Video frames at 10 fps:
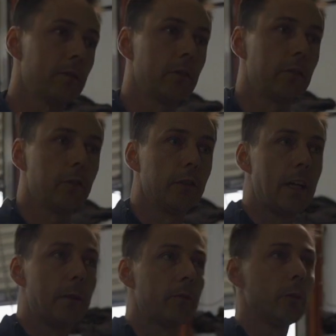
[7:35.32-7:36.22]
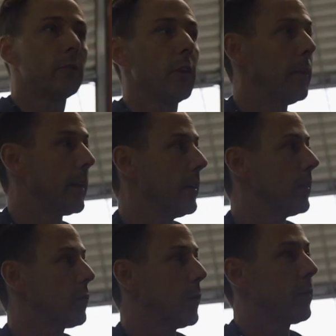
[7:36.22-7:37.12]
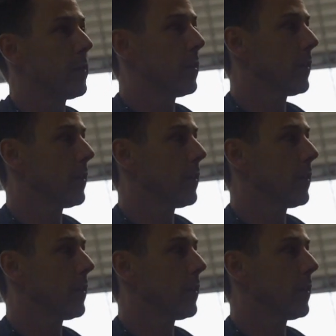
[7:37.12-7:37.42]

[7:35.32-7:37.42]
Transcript: restoring them, so we try and make it a swift